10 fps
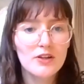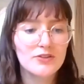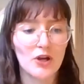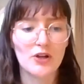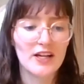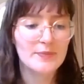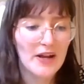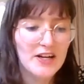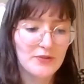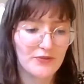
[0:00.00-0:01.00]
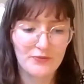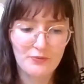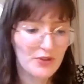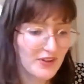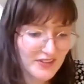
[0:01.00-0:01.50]
So like especially
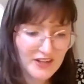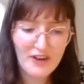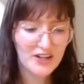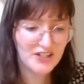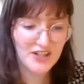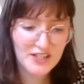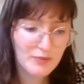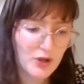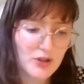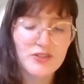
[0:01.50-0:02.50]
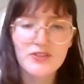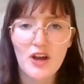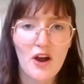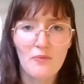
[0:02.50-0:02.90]
with things like vaginismus,